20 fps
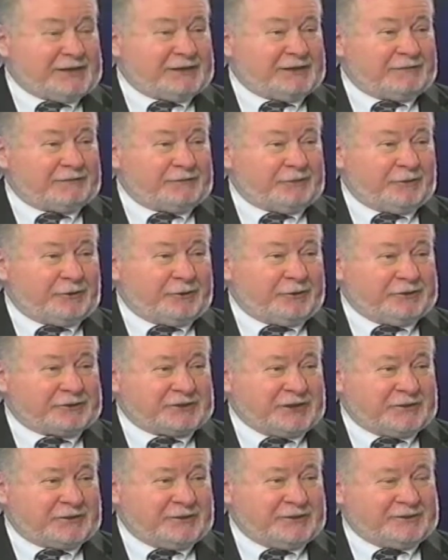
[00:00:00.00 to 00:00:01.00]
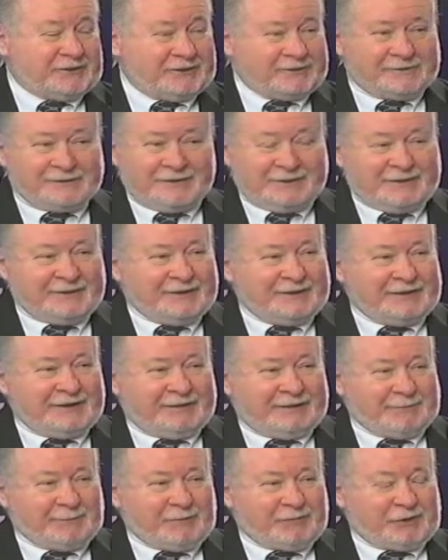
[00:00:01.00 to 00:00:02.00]
I love lawyers, I think that
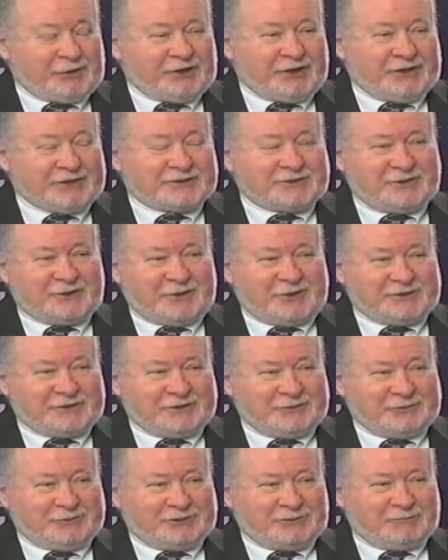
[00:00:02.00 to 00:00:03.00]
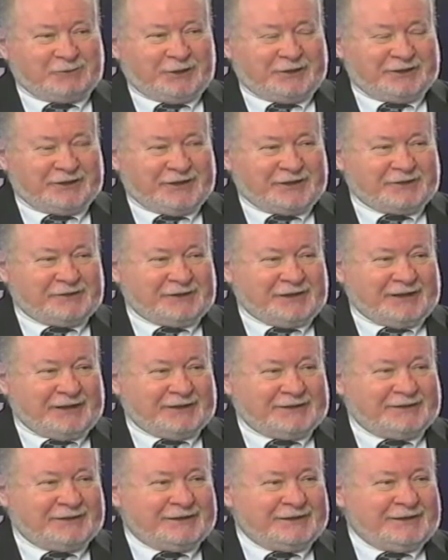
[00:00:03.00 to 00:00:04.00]
I'm never against lawsuits, but on the other
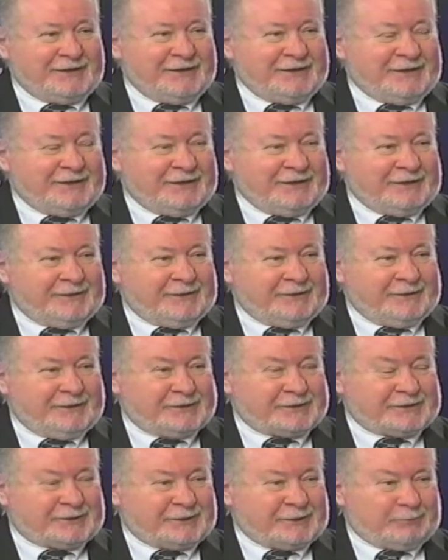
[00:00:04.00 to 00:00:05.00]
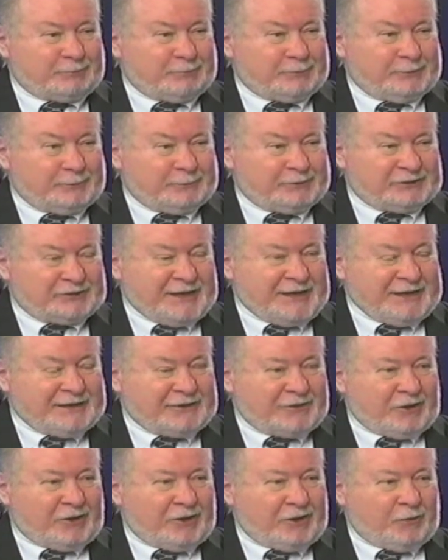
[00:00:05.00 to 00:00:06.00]
hand, this state
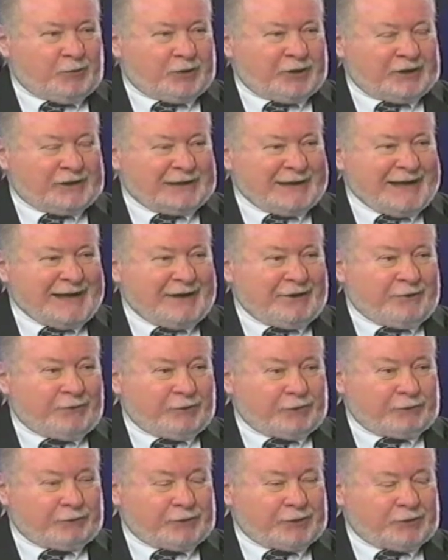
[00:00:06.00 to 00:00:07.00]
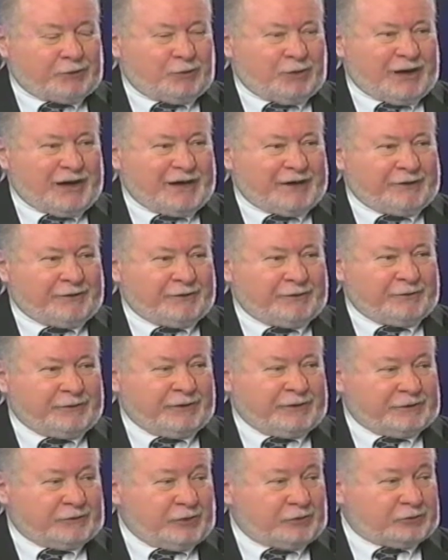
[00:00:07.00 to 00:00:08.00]
law would allow or require
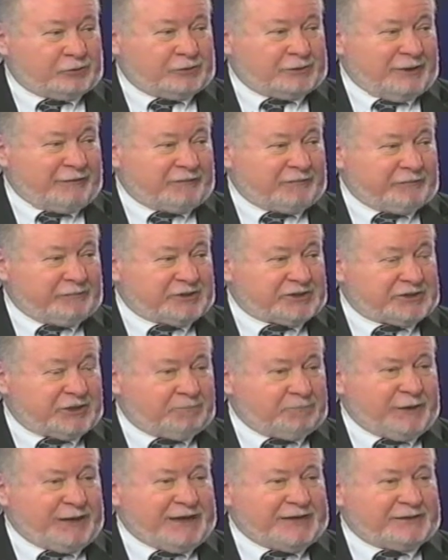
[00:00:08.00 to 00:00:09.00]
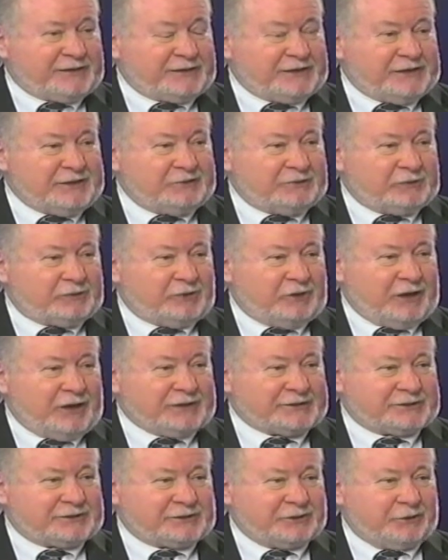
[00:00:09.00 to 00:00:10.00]
local governments to pay the legal
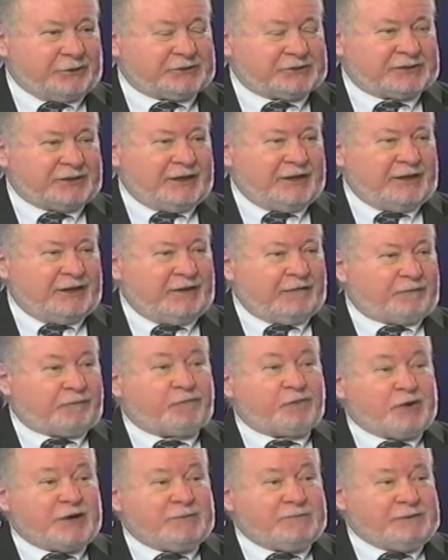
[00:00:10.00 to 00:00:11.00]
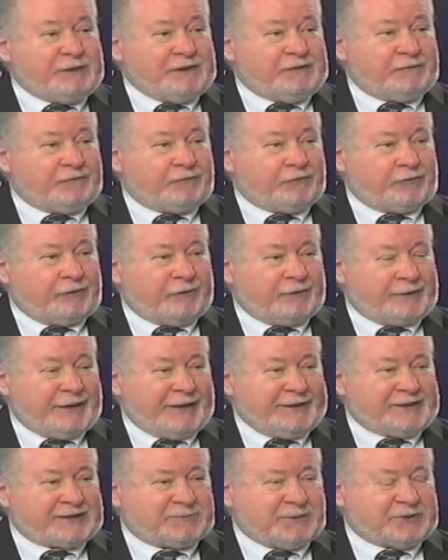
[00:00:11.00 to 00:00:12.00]
costs. So it's a freebie for
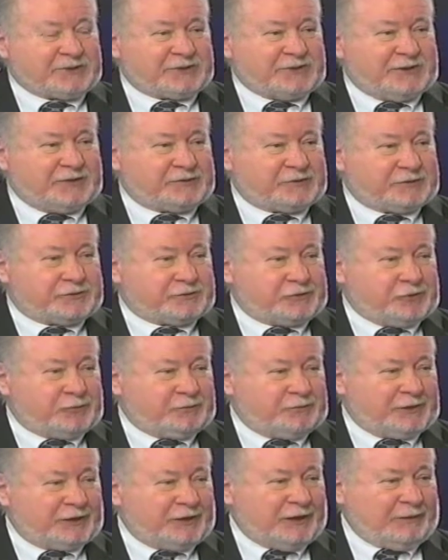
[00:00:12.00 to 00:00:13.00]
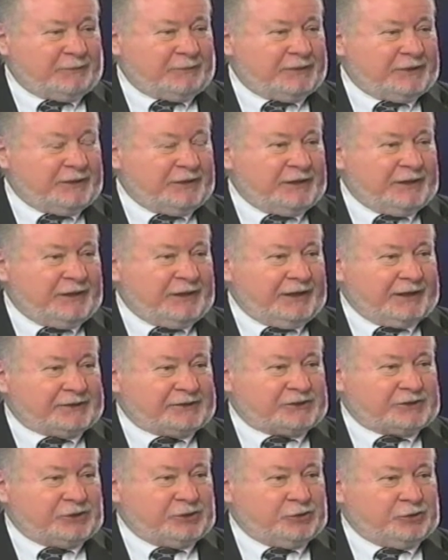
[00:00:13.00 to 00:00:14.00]
any special interest group to come
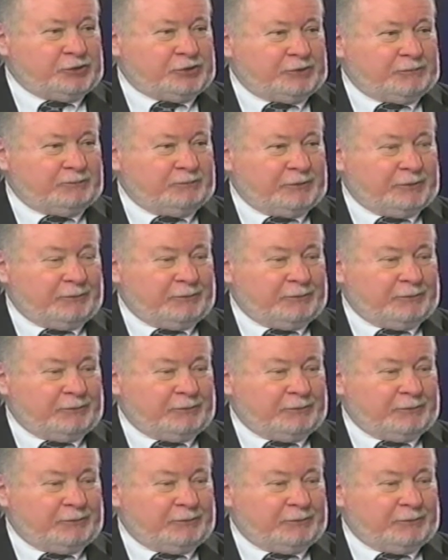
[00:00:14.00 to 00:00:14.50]
and sue to